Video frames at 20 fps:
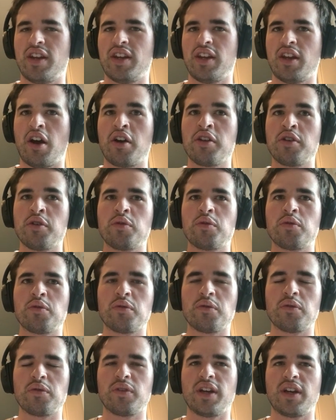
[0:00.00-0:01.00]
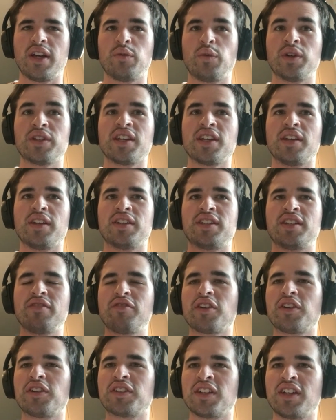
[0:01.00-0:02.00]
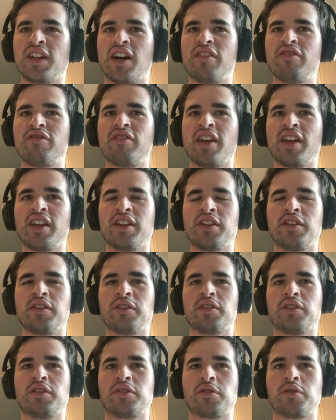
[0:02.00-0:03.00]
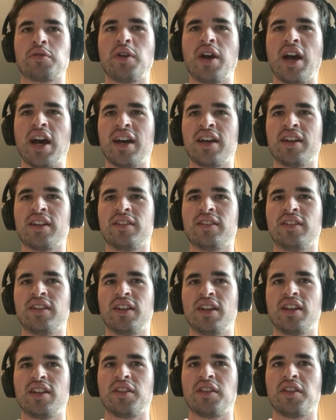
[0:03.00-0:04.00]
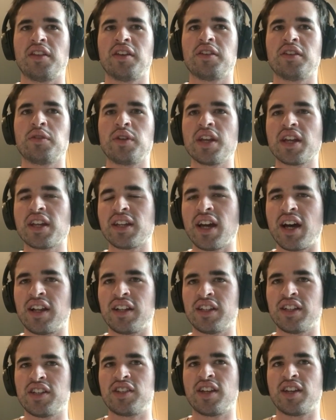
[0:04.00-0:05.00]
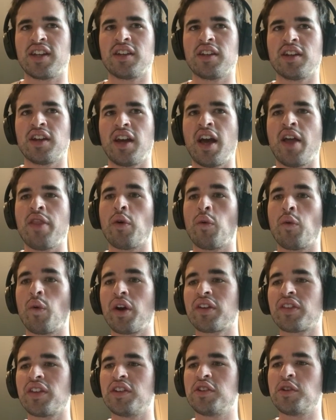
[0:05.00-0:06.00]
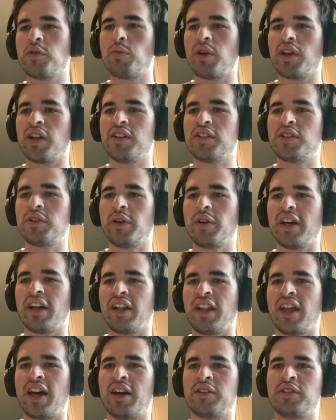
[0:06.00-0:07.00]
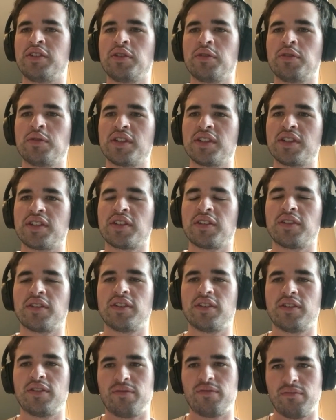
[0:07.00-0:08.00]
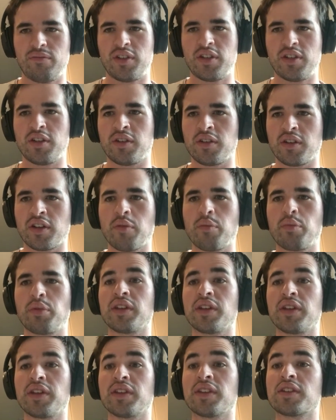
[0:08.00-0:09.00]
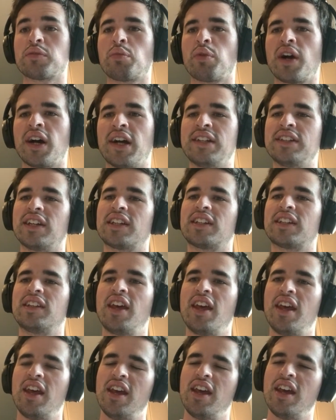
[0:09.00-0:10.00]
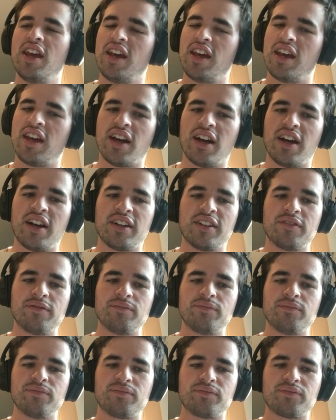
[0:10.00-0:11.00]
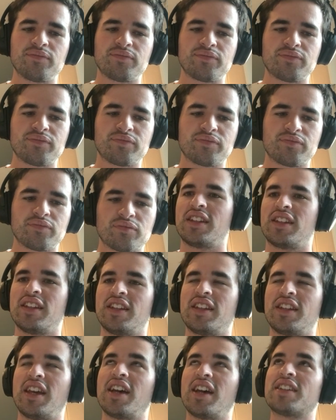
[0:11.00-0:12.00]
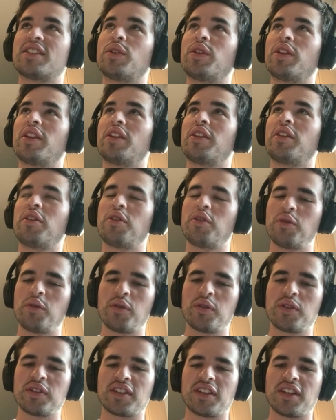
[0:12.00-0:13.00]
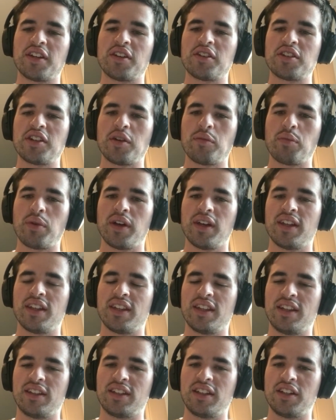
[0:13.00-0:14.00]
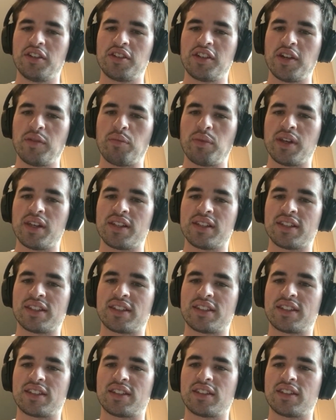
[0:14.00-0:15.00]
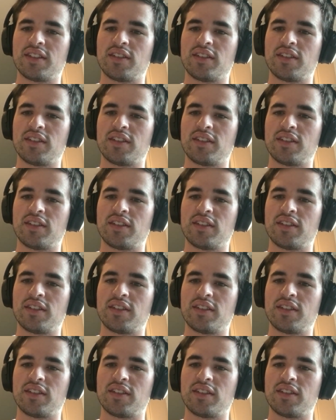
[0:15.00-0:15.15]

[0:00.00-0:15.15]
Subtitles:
was it difficult enough that you had the unique knowledge and the work that you put into it allowed you to complete this project? So the third one is leadership. Leadership is